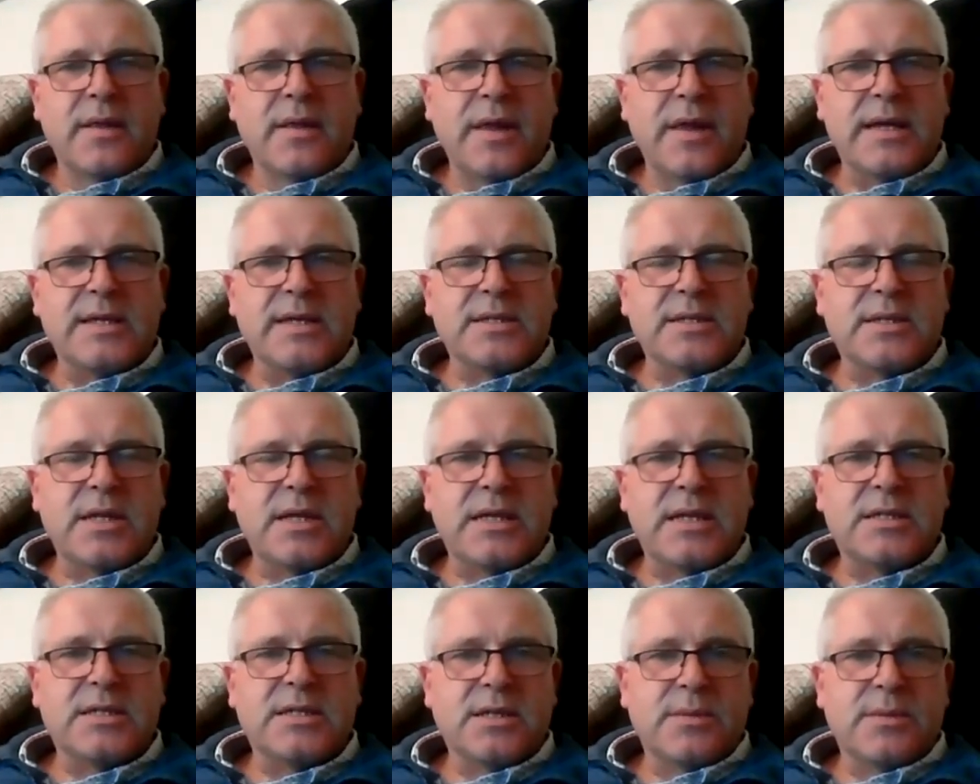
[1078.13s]
things
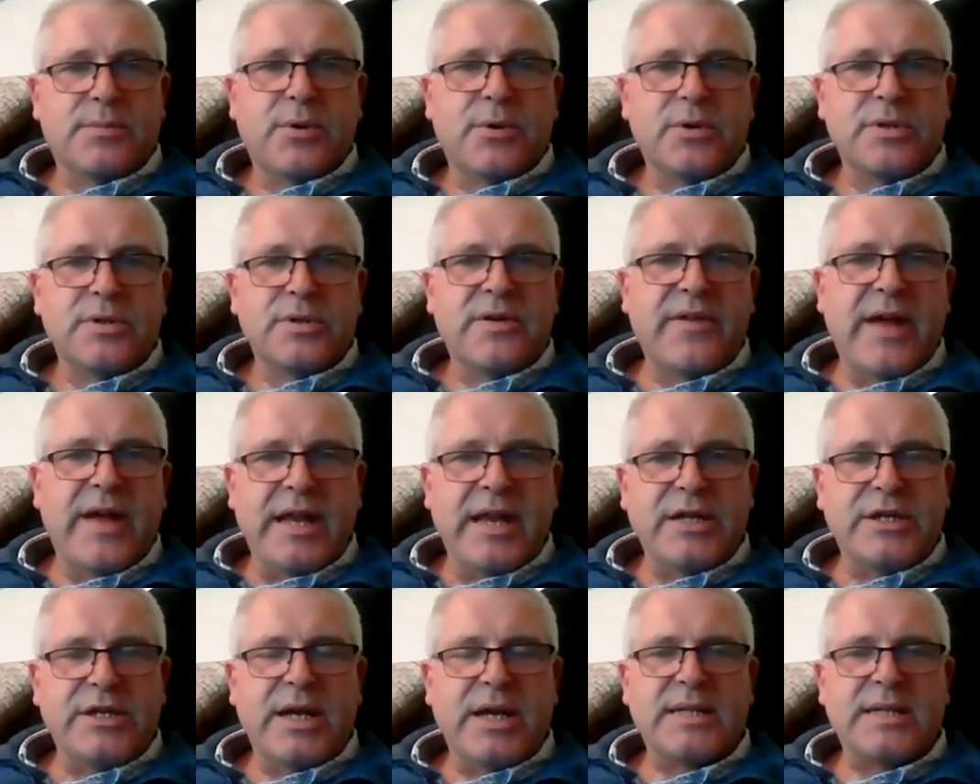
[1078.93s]
in support of
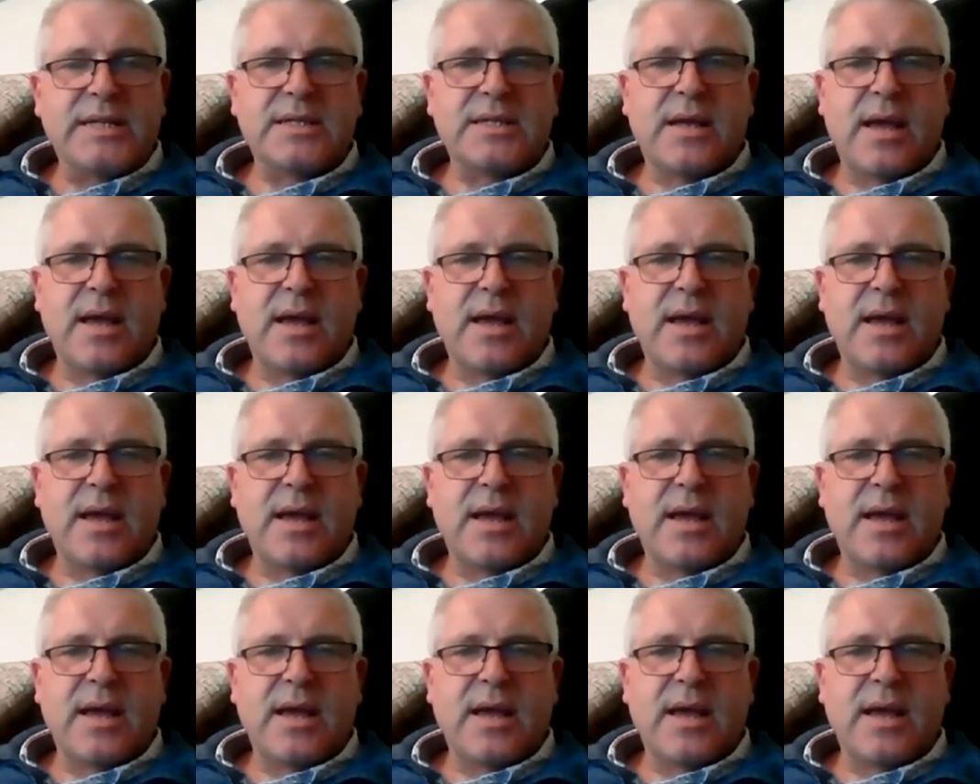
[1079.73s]
NHS and